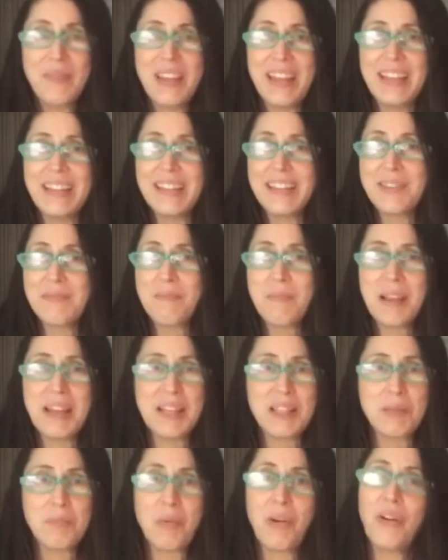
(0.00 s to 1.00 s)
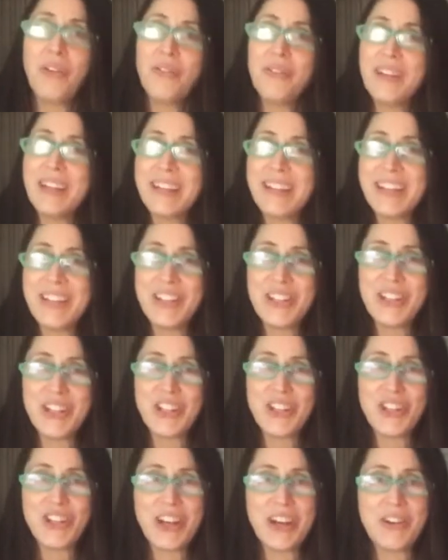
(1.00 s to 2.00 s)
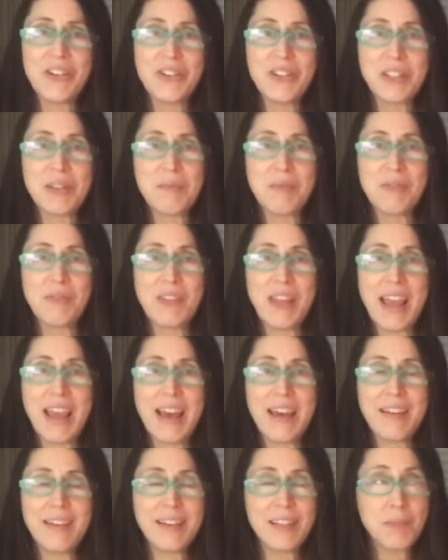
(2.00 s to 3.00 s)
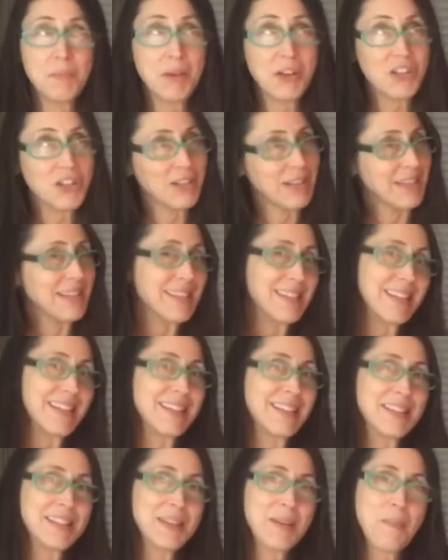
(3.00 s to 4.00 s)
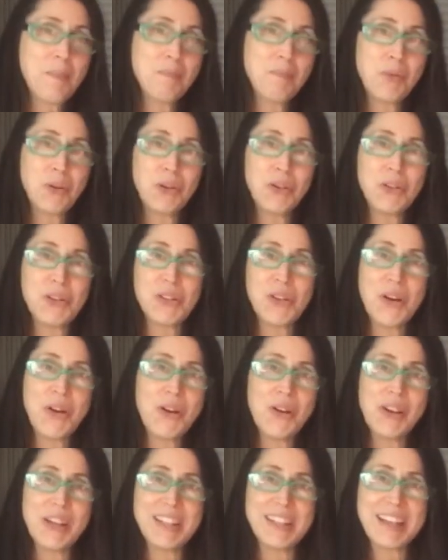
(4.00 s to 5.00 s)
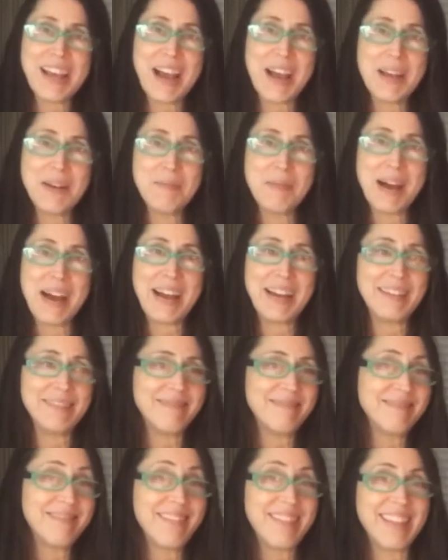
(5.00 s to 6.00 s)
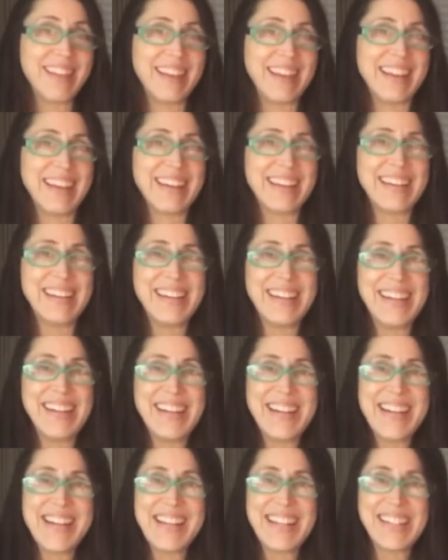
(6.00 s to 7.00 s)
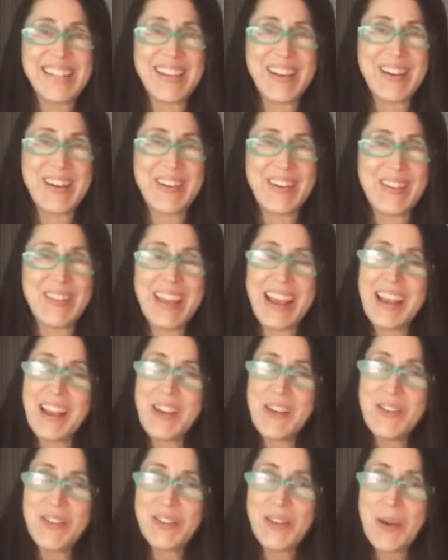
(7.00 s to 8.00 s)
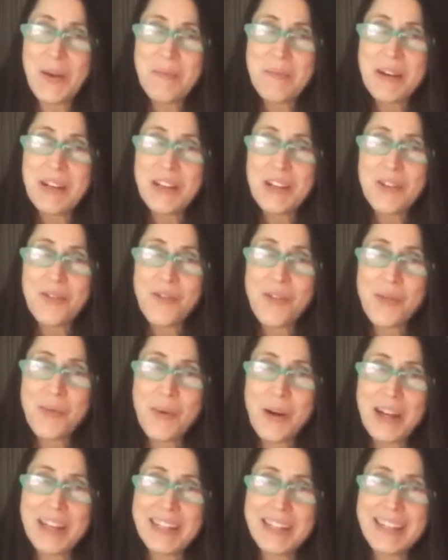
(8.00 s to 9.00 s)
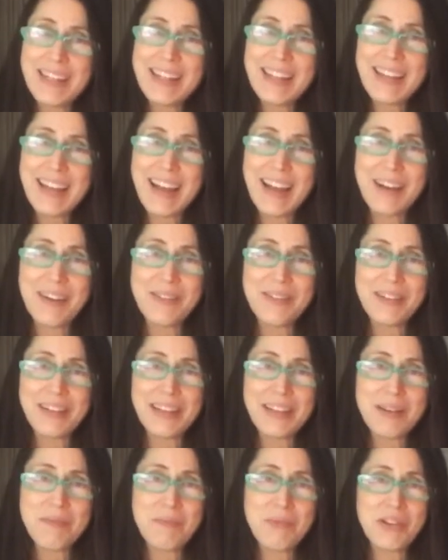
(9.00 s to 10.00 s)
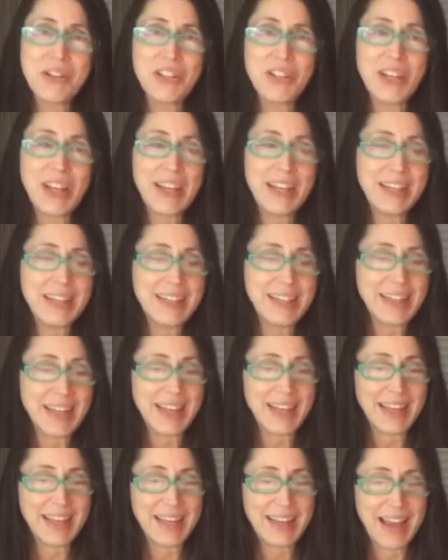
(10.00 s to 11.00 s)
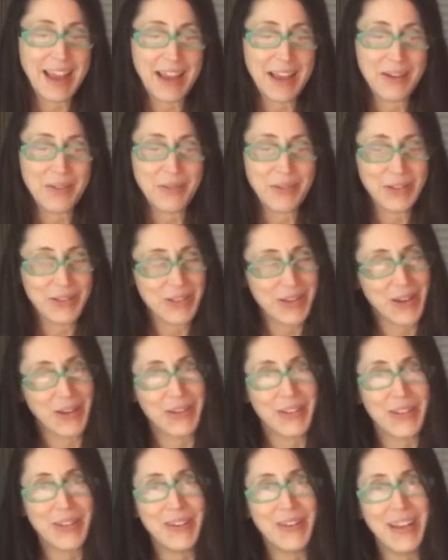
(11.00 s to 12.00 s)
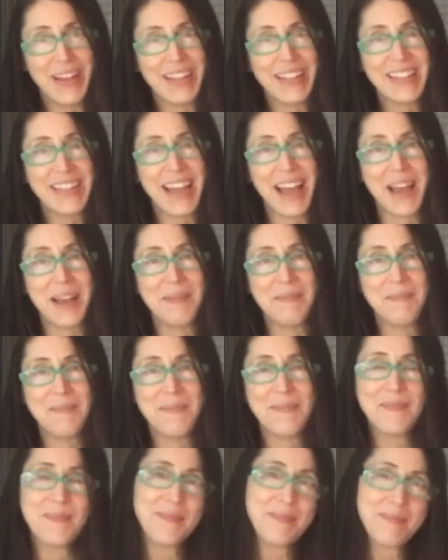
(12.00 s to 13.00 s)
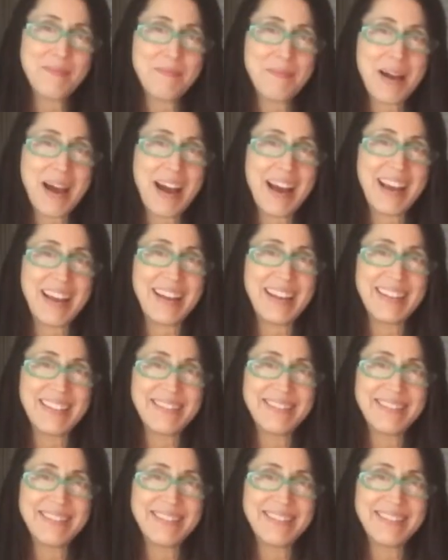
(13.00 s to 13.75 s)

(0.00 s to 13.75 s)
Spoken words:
it's perfect to just share some of that, especially since birdsong is kind of my thing. So thank you so much for watching. I really appreciate it, and I will talk to you next time. Bye.